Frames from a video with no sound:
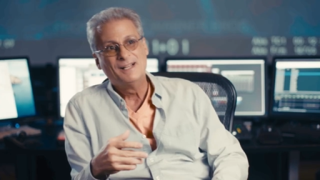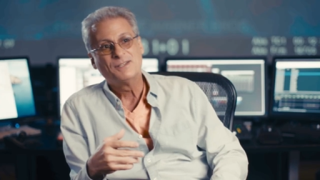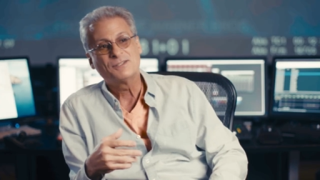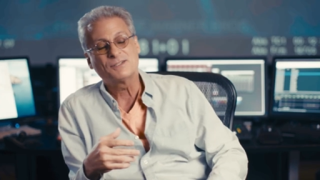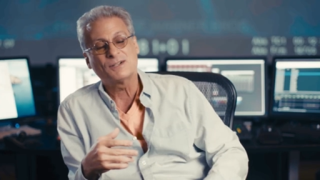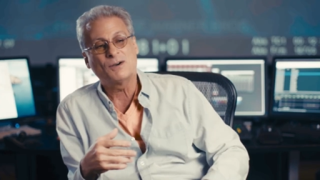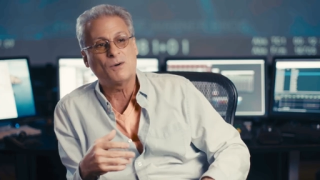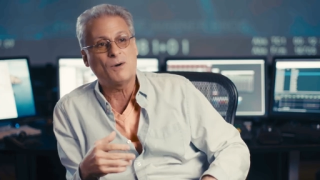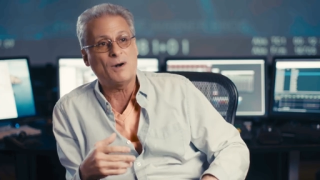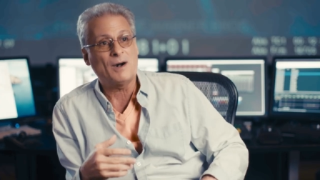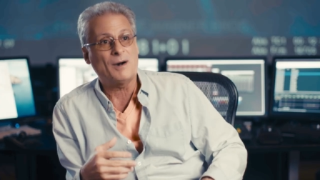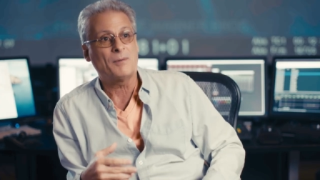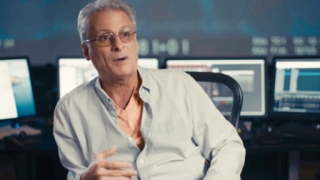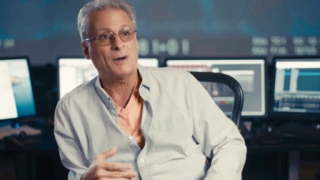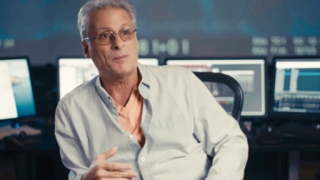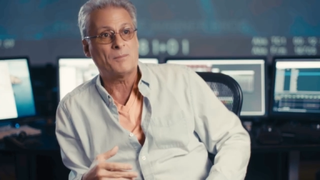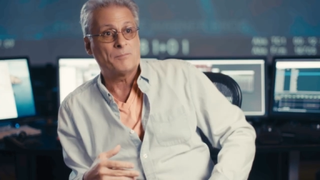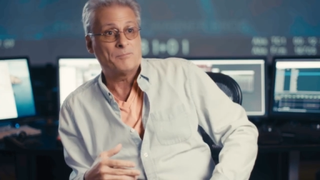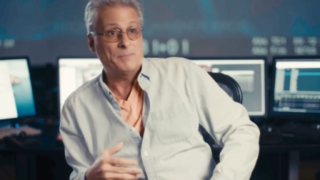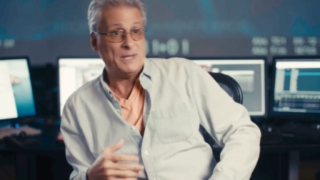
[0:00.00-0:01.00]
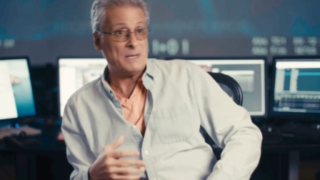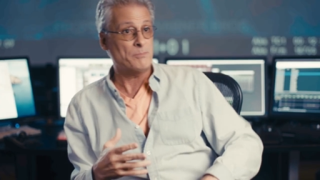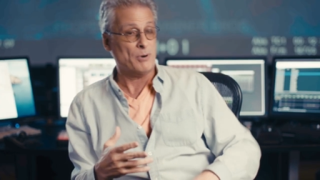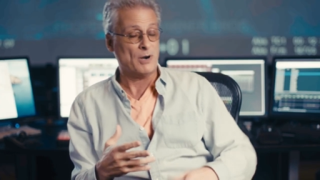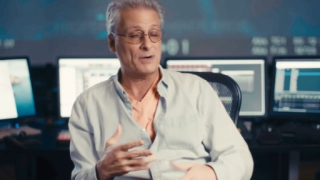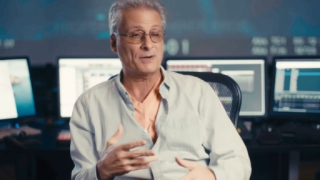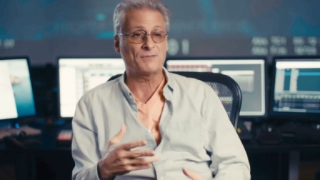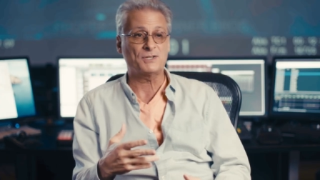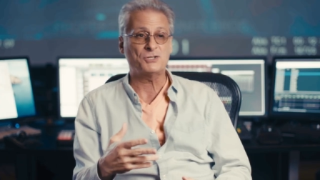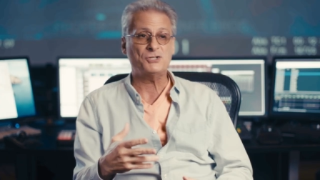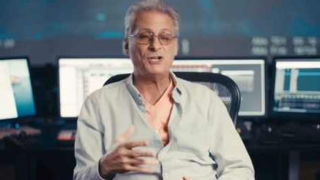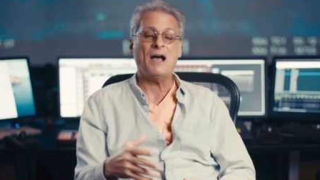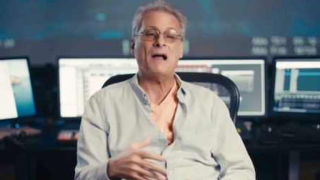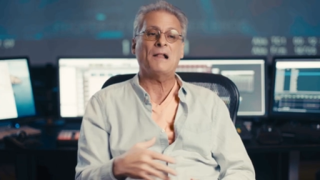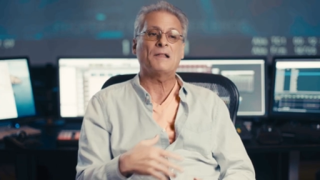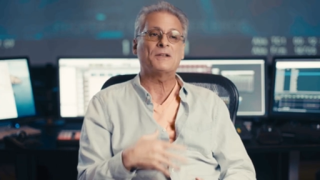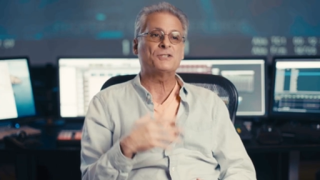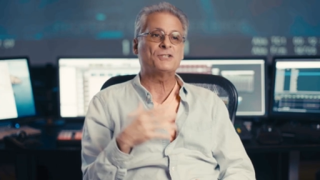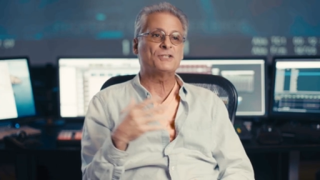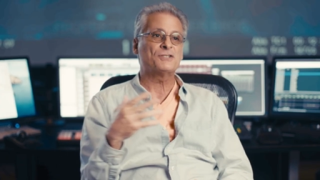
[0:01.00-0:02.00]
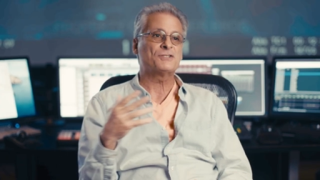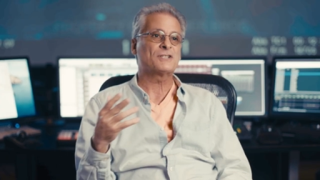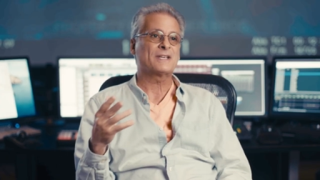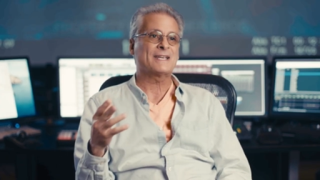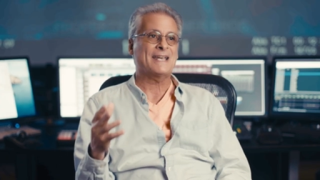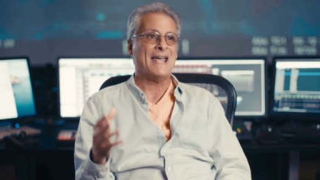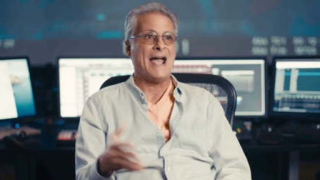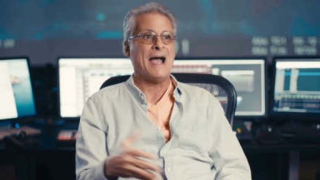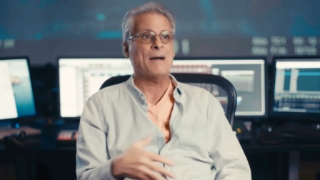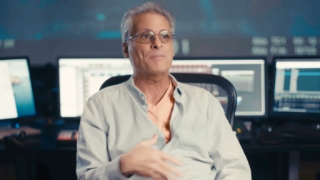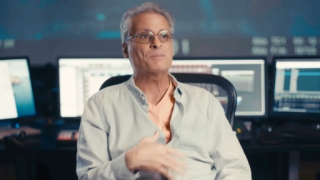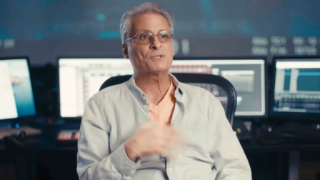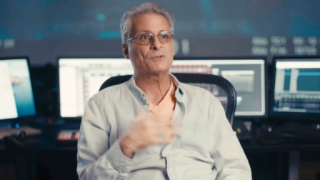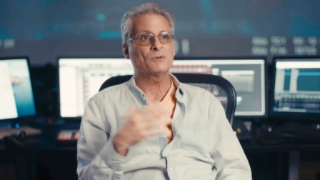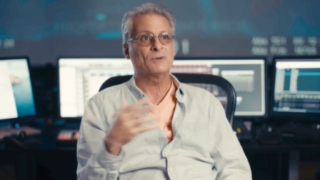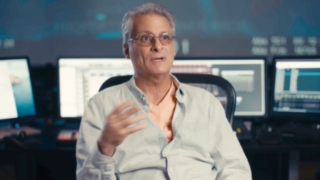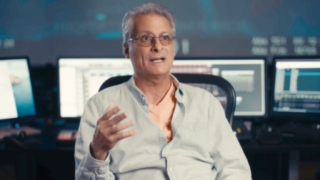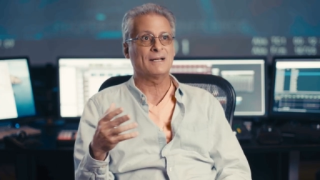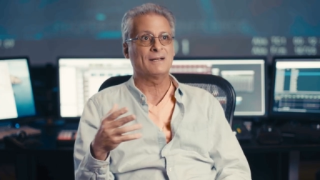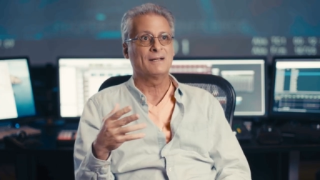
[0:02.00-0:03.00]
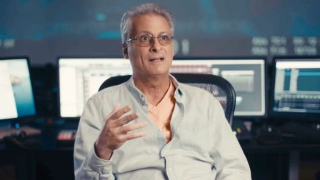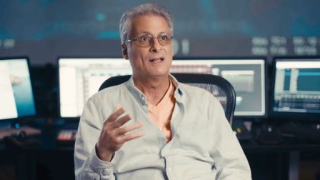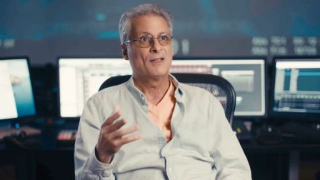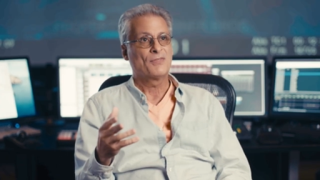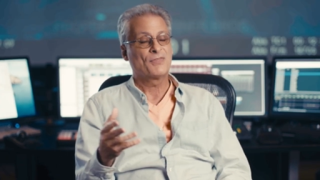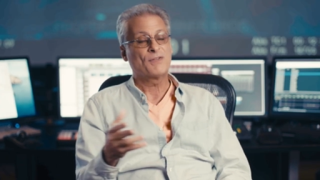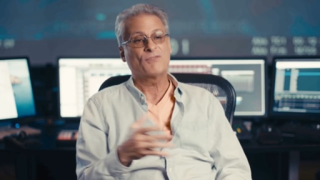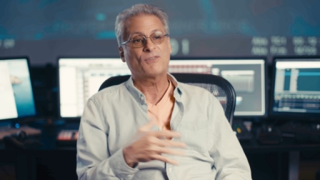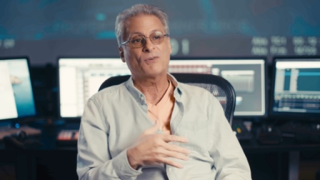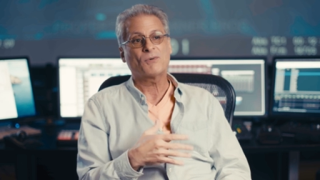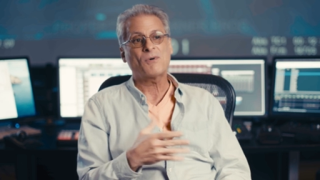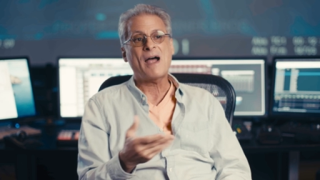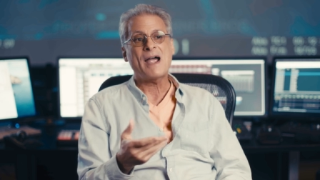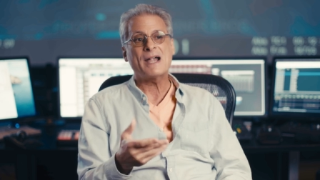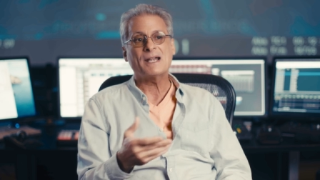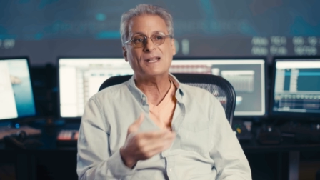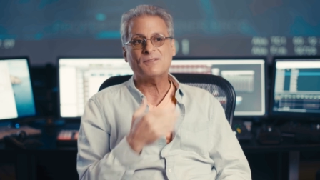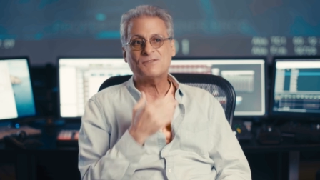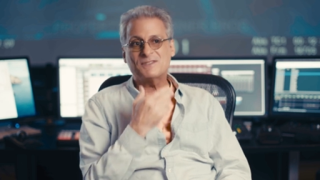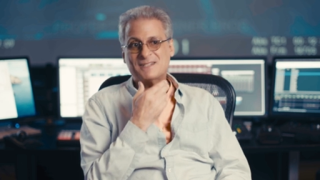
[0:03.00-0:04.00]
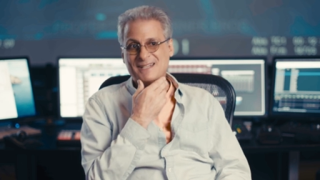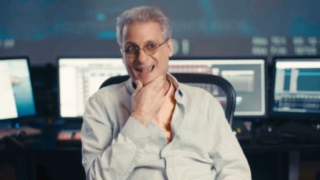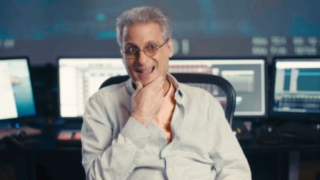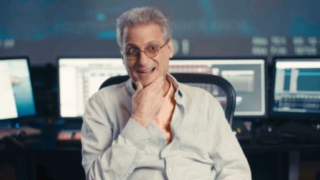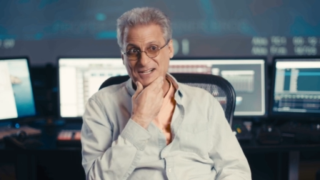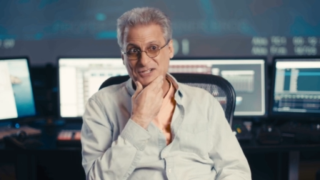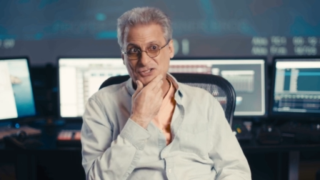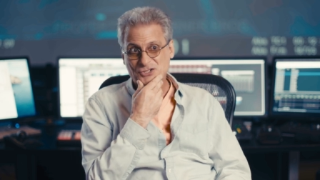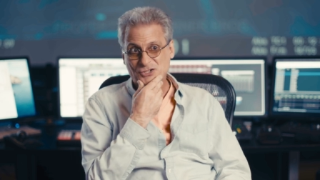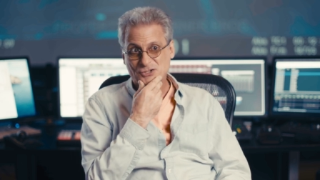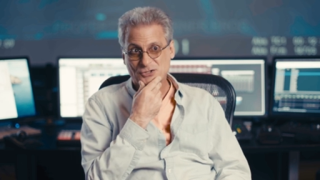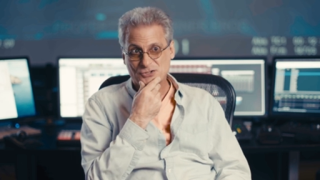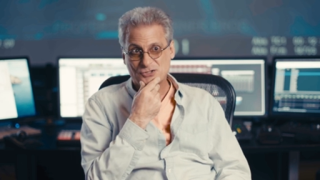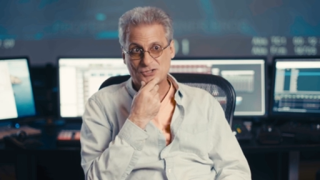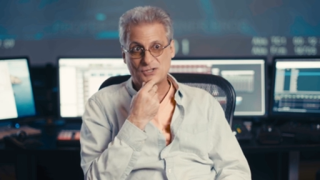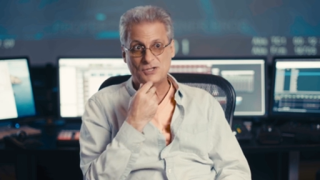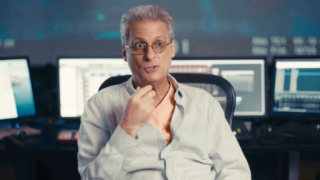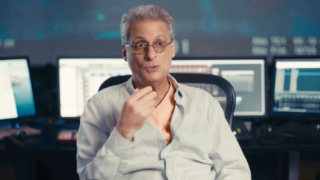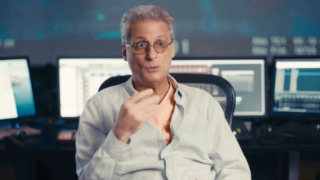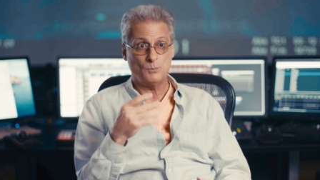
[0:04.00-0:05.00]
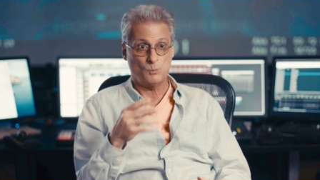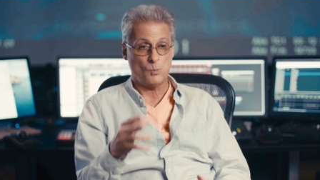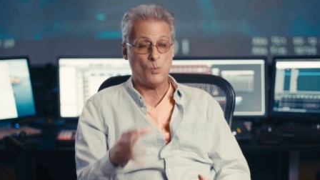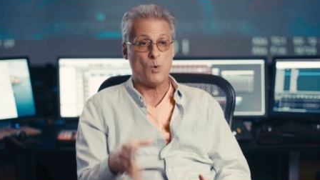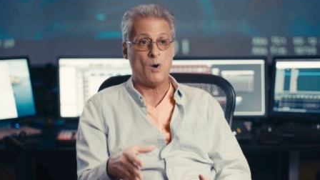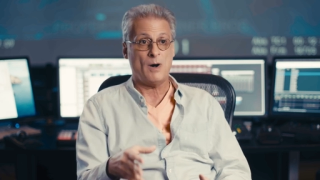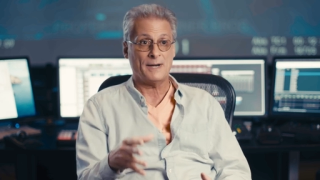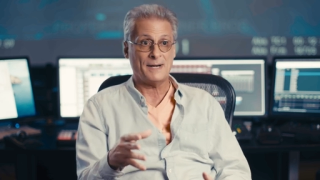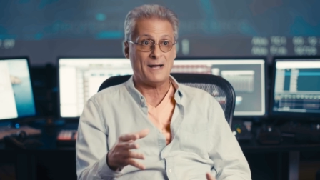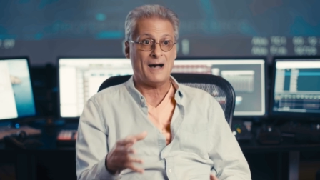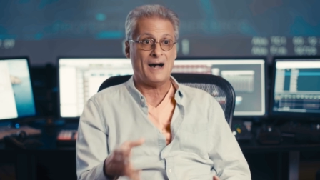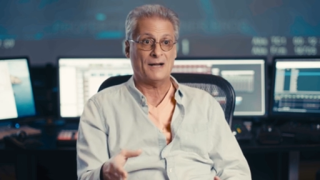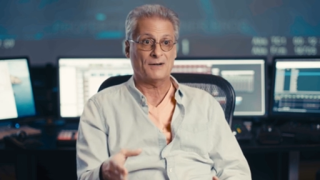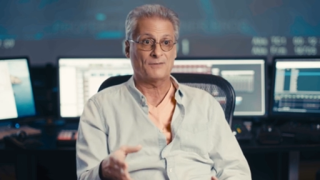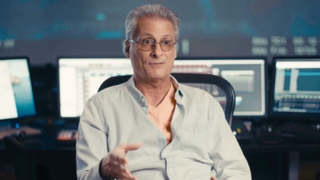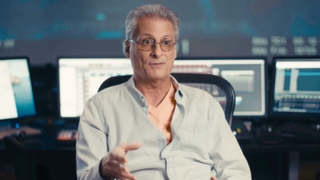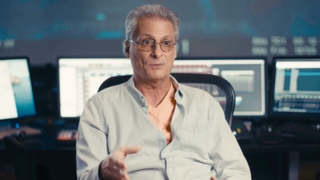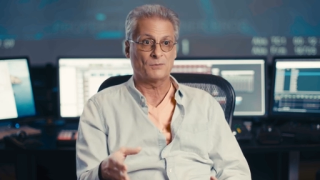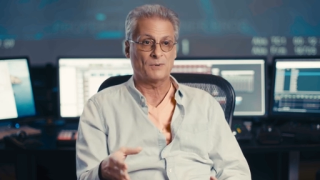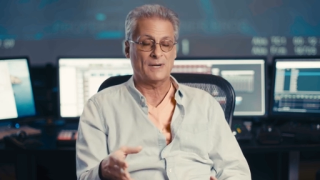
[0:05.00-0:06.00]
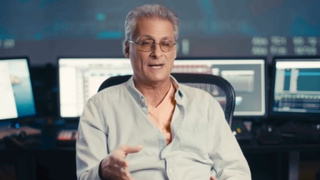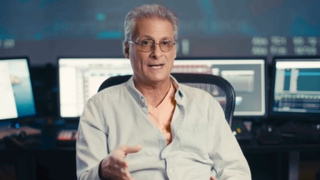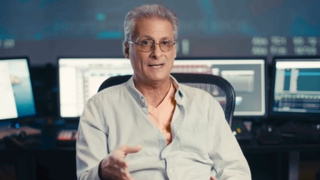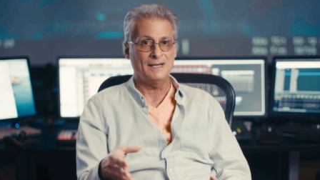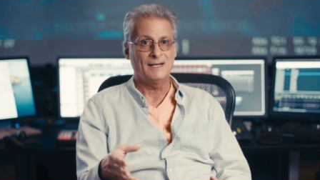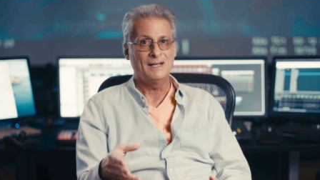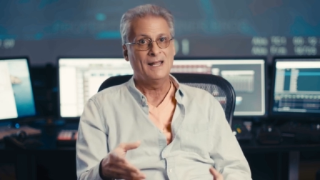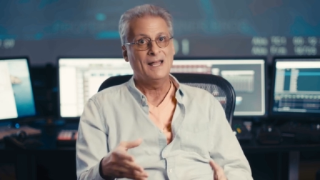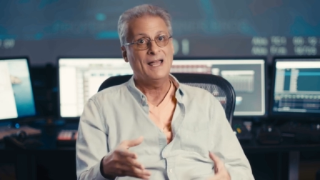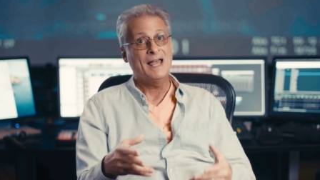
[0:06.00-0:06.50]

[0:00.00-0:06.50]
So a, a big part of the challenge is capturing the variety of textures that you want out of the rain.